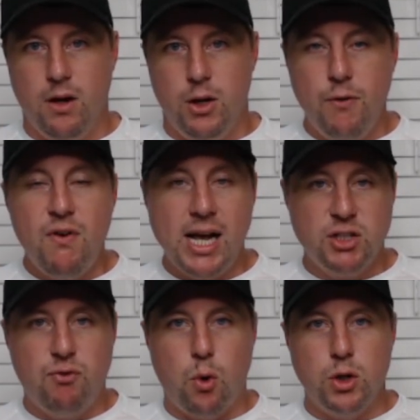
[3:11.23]
You
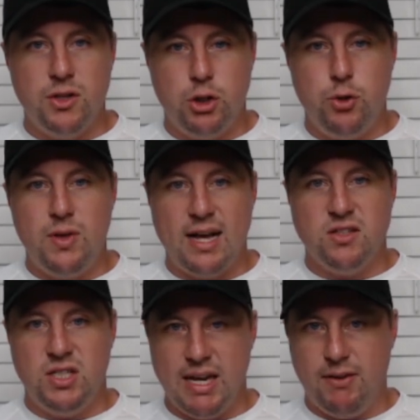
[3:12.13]
fast forward to the
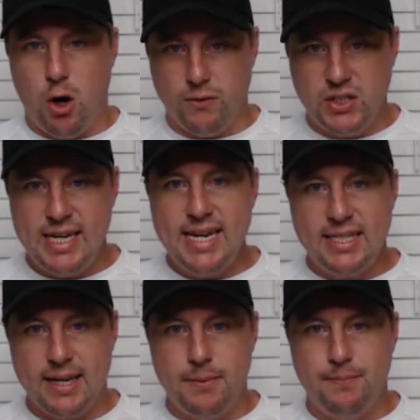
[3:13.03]
2007
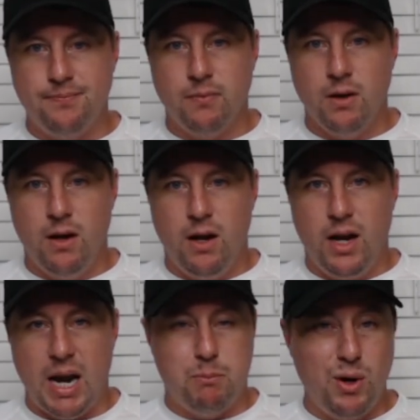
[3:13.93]
offseason,
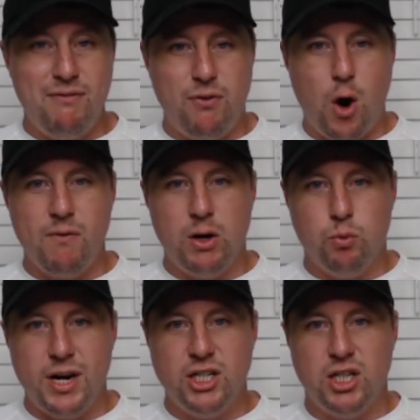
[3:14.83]
and Brett Favre had
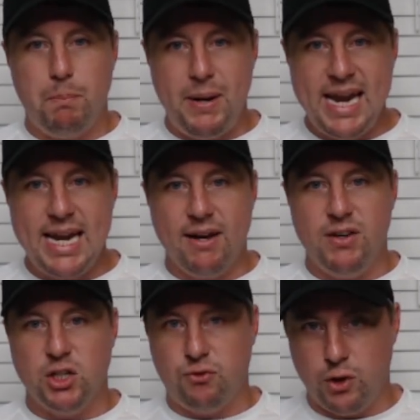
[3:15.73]
reached the peak of
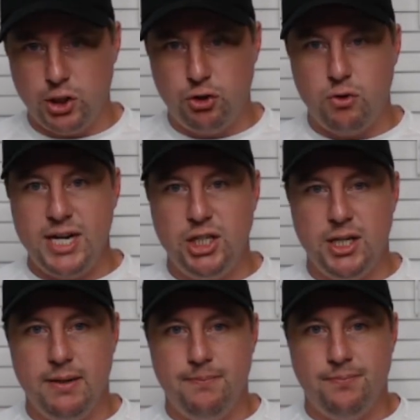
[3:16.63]
his
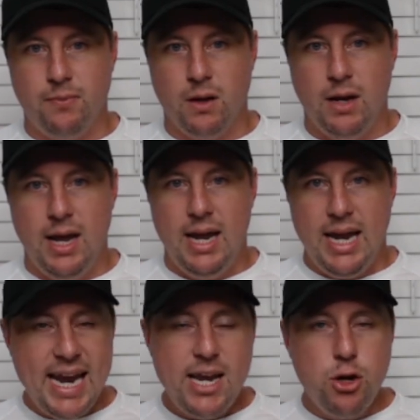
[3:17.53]
frustration.
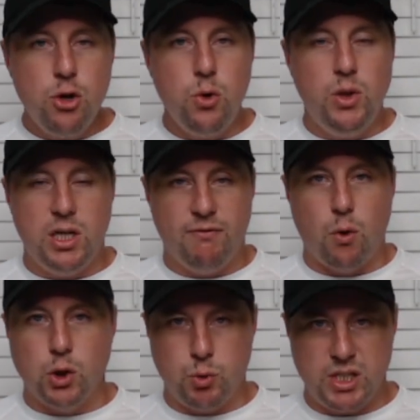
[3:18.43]
He knew the
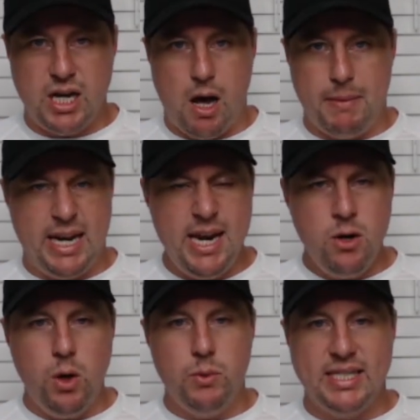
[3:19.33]
divorce was coming. He
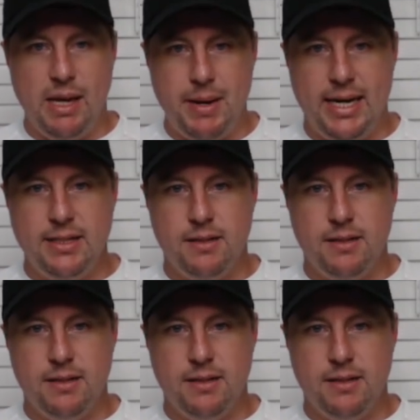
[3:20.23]
knew it was imminent.